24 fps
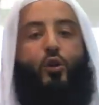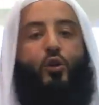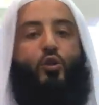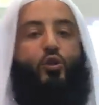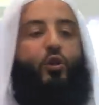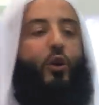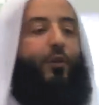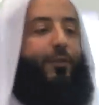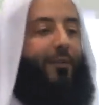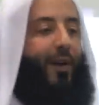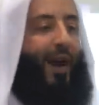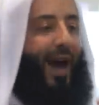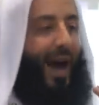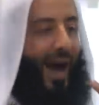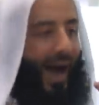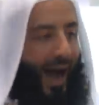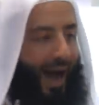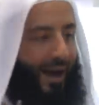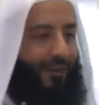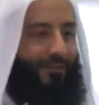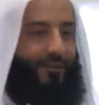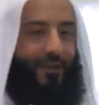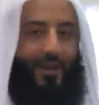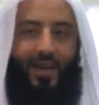So for
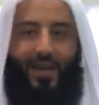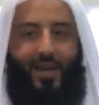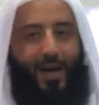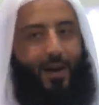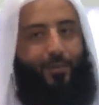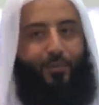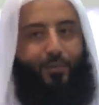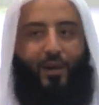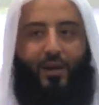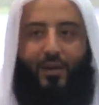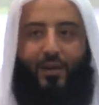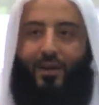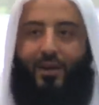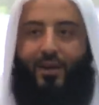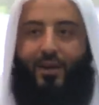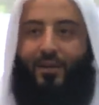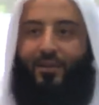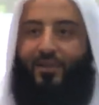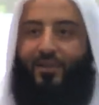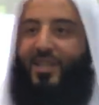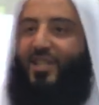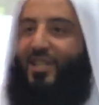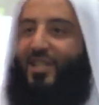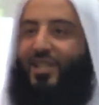half, here,
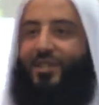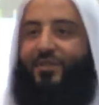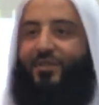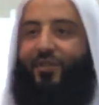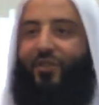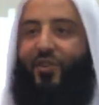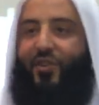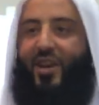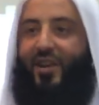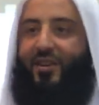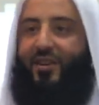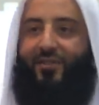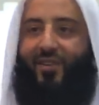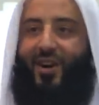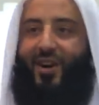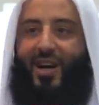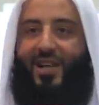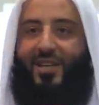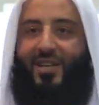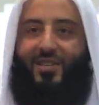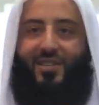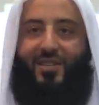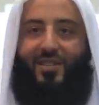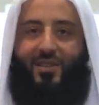this is free
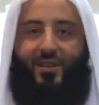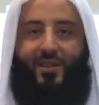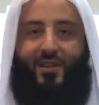advice.